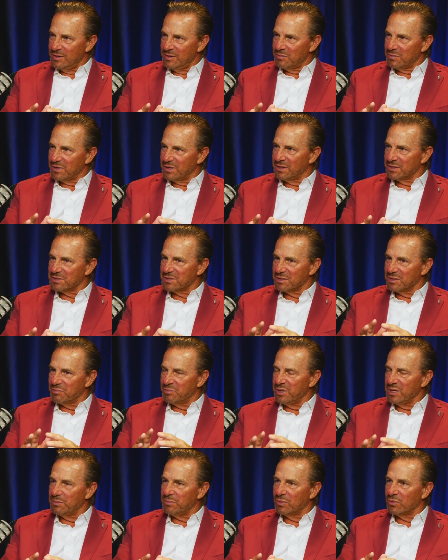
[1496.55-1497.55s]
because of the
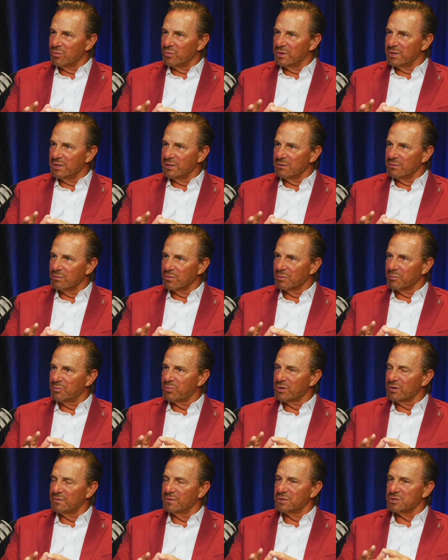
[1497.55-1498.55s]
people we were
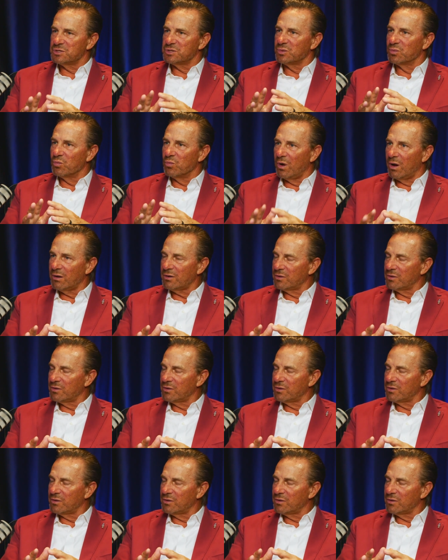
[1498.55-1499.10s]
privileged to walk